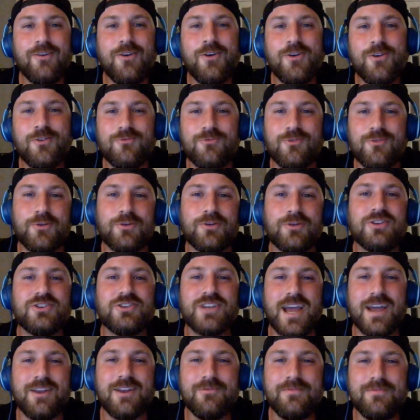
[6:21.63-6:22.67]
Rogue
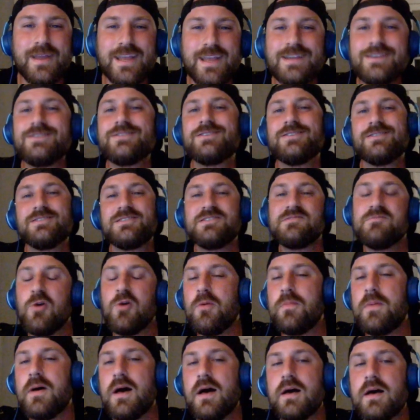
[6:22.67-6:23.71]
Shadow Mage,
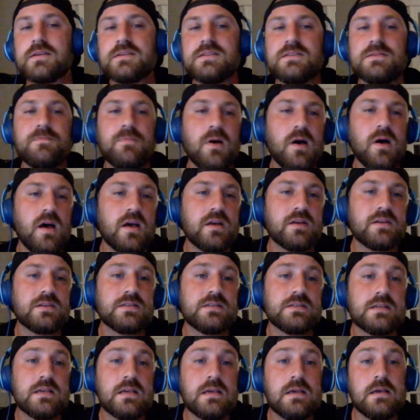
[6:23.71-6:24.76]
Smallpox,
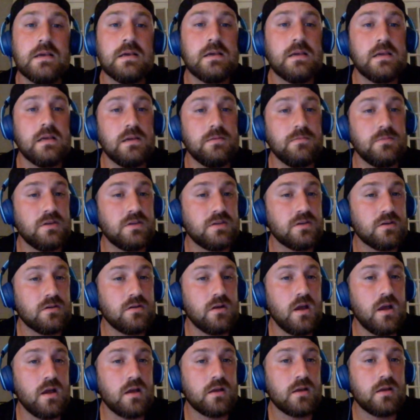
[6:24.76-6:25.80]
Pox, Hymn to
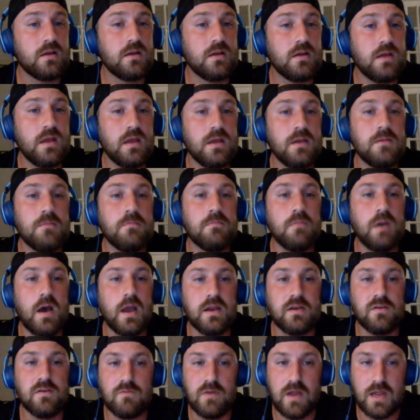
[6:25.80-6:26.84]
Turok, and
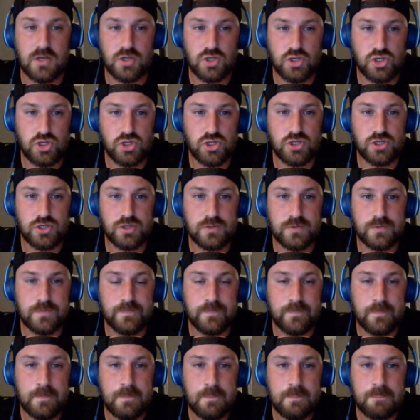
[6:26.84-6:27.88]
Mind Wrench.
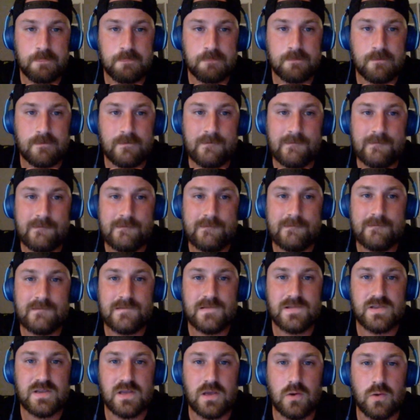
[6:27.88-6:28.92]

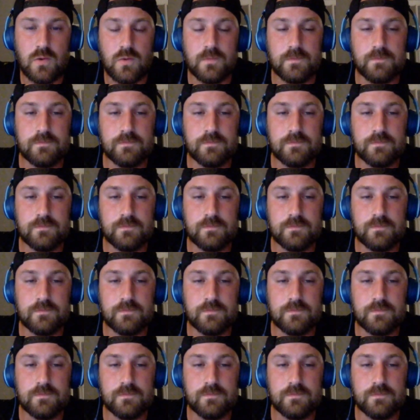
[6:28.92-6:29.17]
So